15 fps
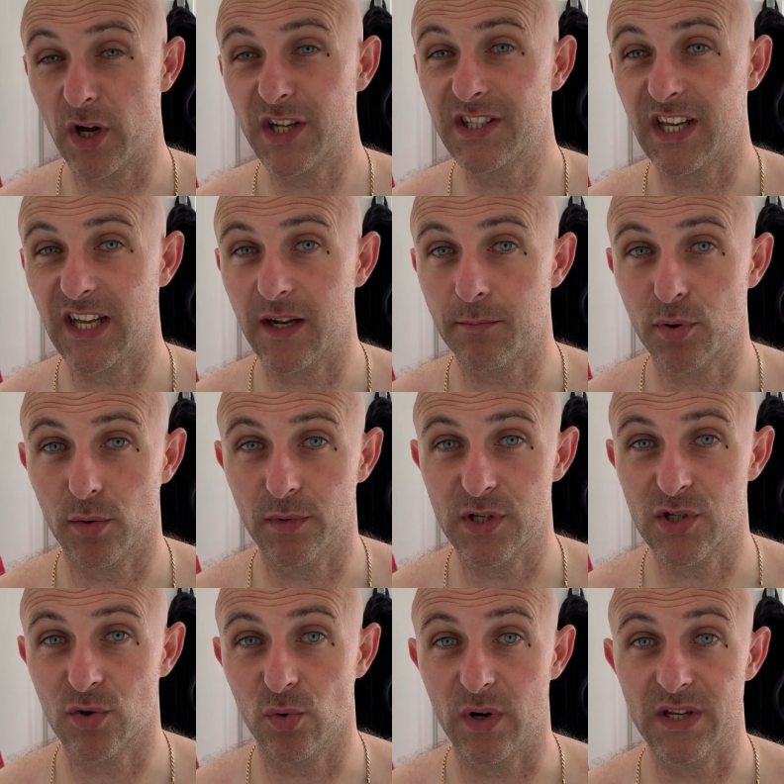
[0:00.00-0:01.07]
out of 10, I'd probably
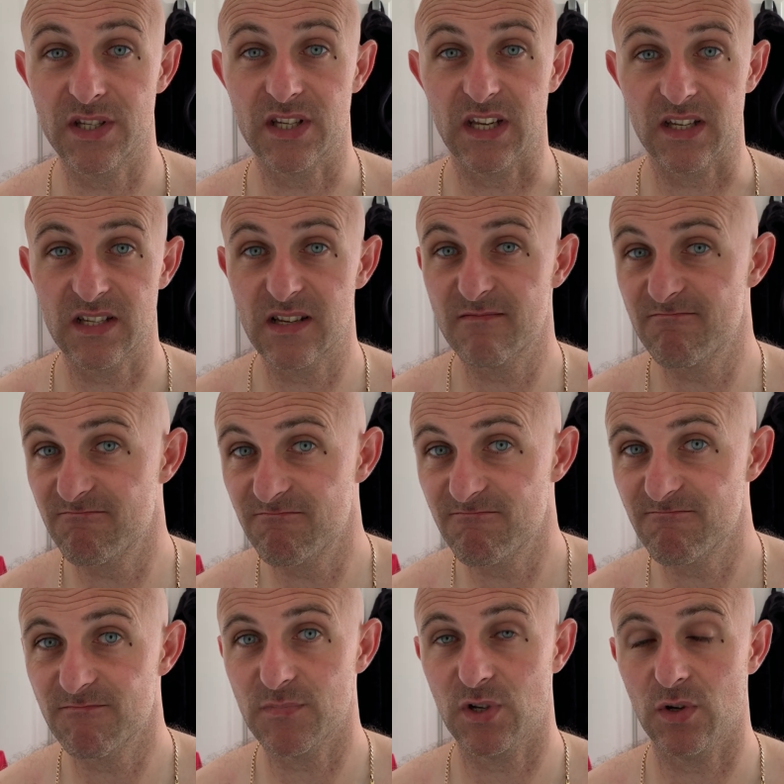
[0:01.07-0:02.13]
score it at 6.
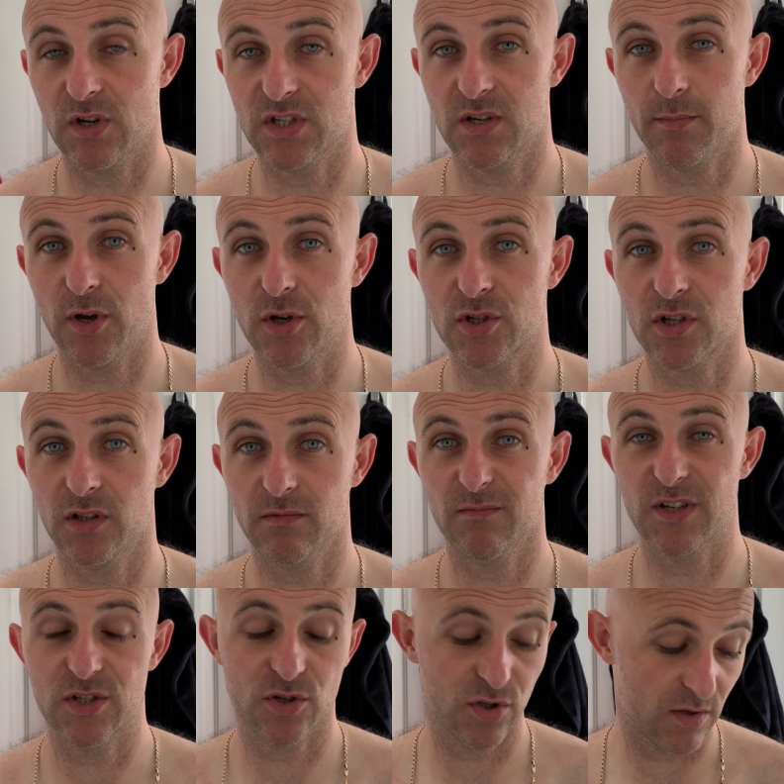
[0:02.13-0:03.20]
You know, it's about
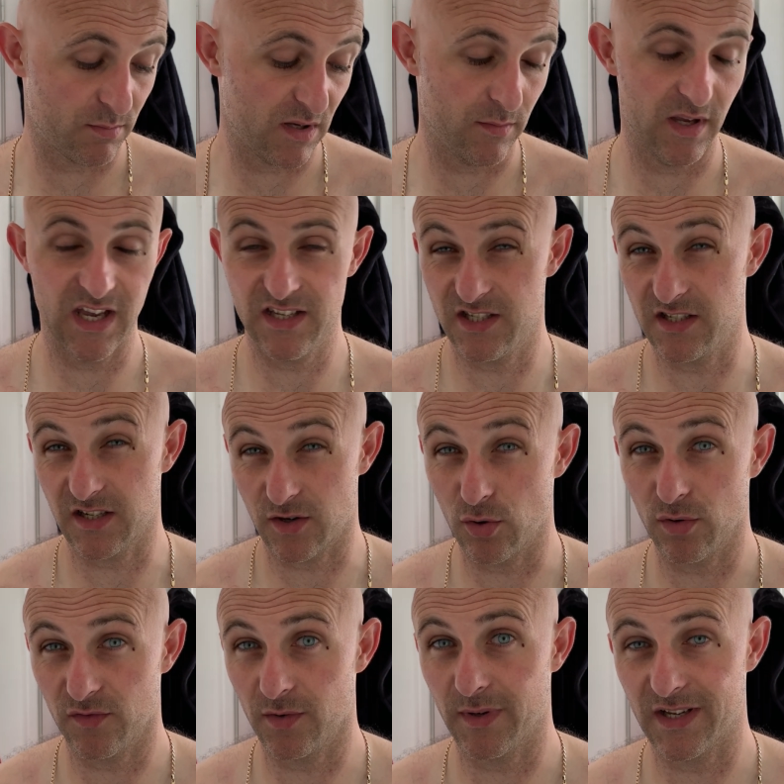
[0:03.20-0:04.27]
as good a BBS as I
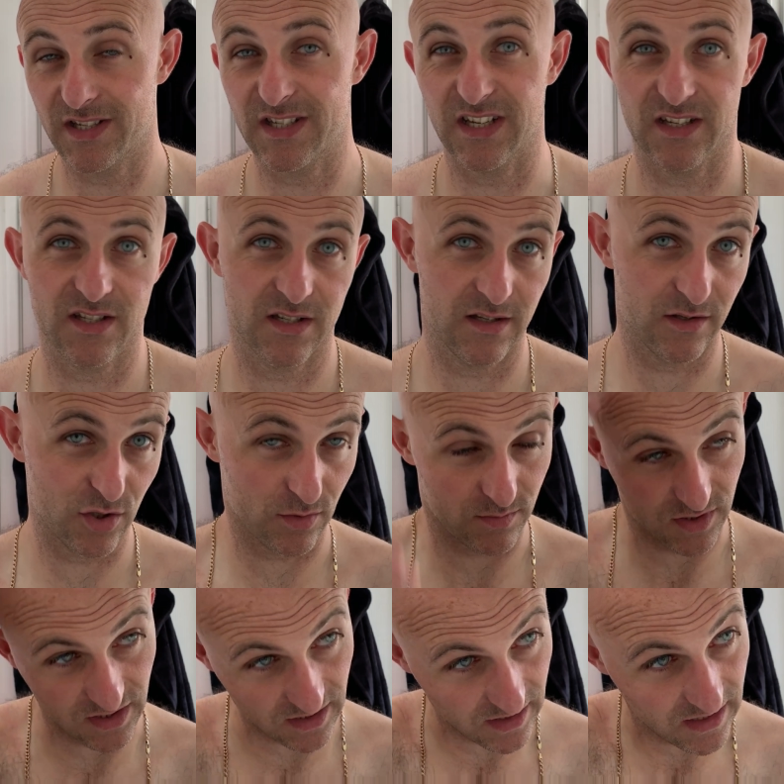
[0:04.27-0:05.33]
got from it, at 6 in terms
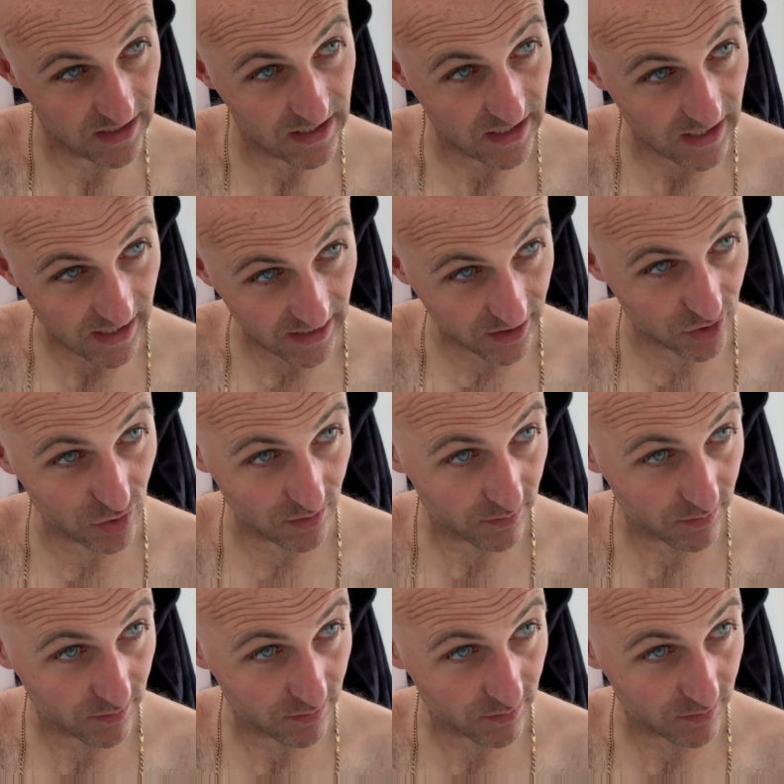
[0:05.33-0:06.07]
of that. I could